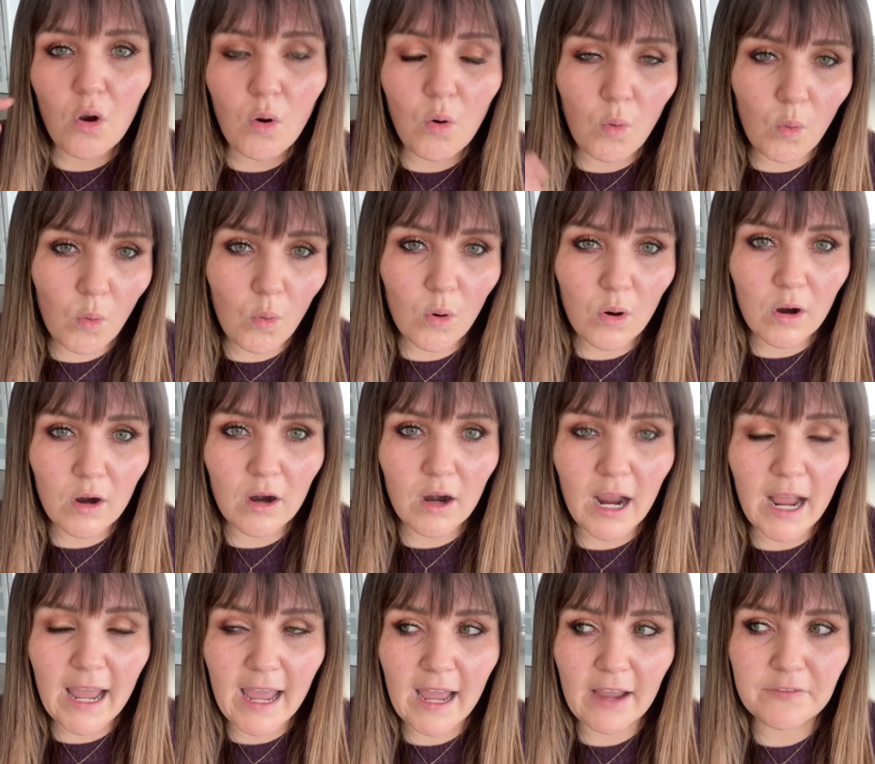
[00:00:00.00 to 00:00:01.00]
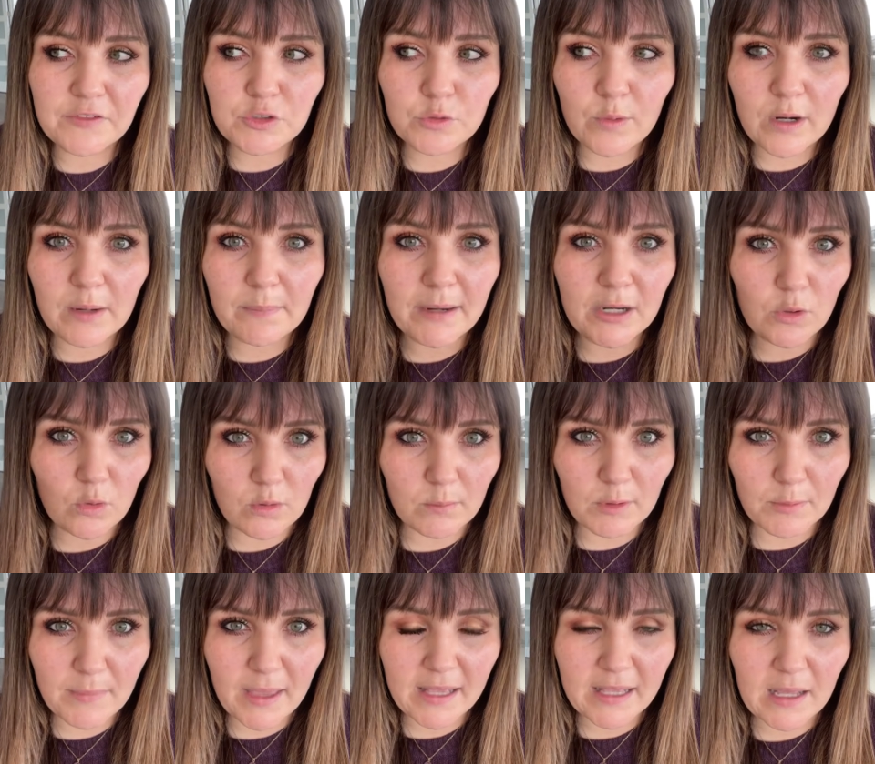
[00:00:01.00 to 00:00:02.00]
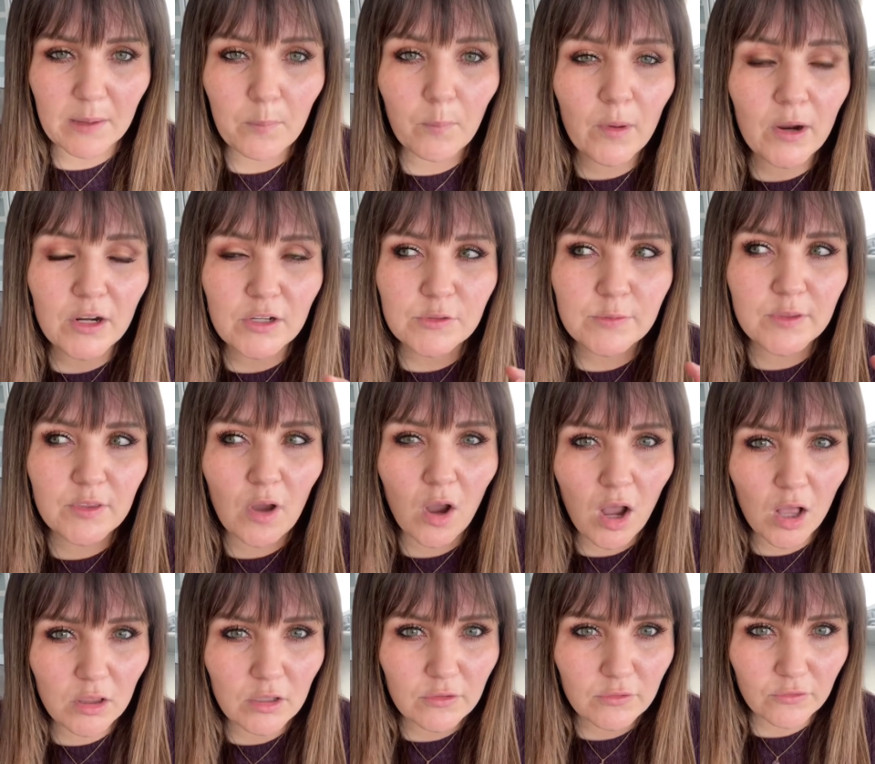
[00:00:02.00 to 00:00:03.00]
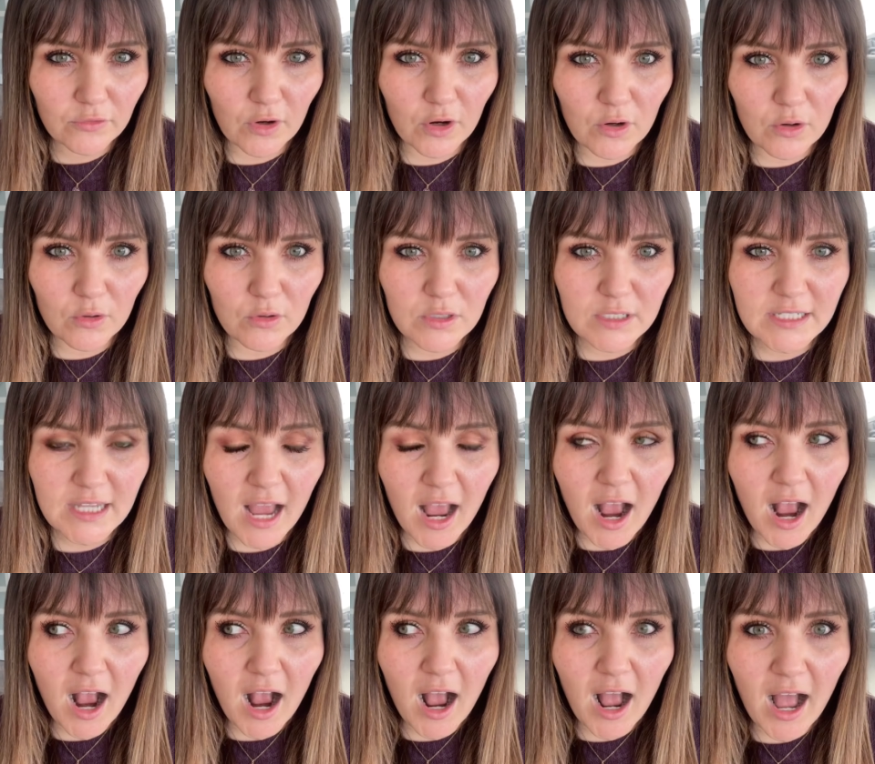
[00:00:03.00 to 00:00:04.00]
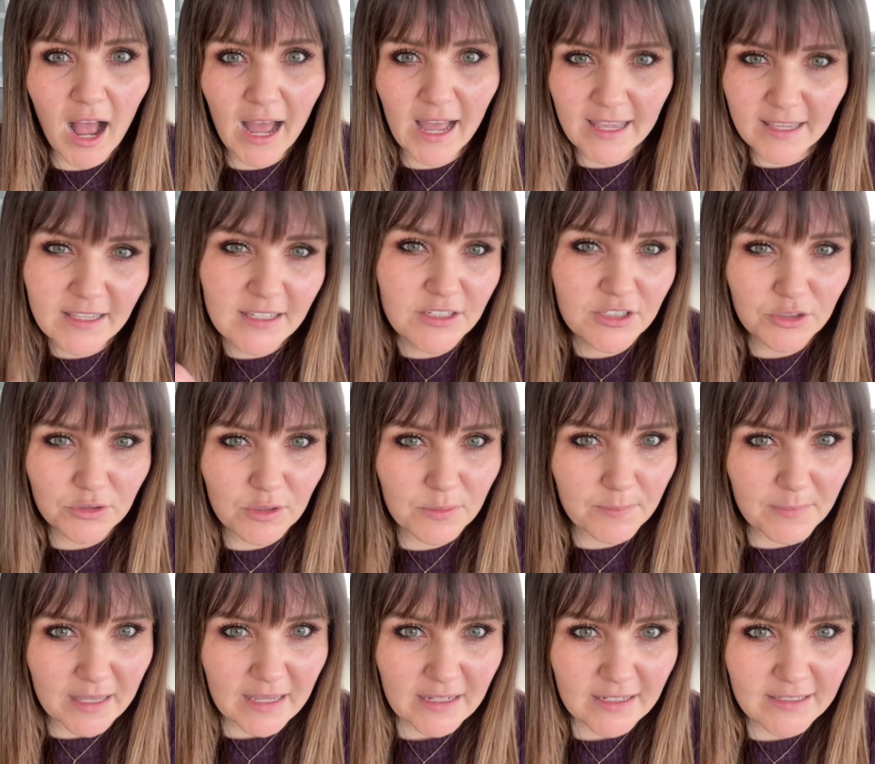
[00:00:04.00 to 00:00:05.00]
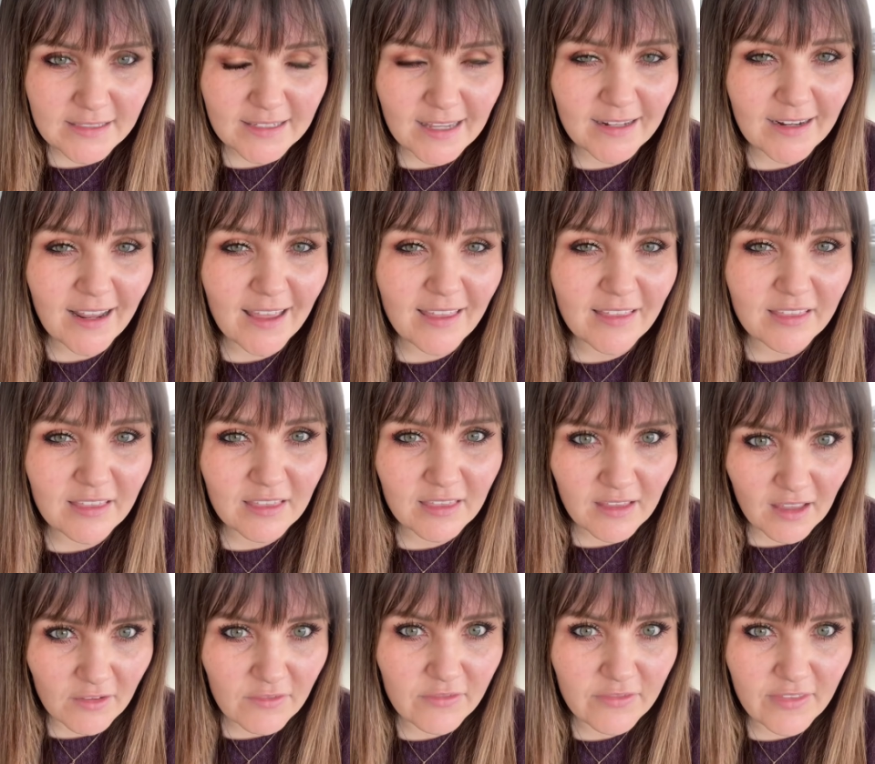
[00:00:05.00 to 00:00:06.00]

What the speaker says: or I have to wear my normal makeup. Whereas with Olive Rose, I can do a mix and I love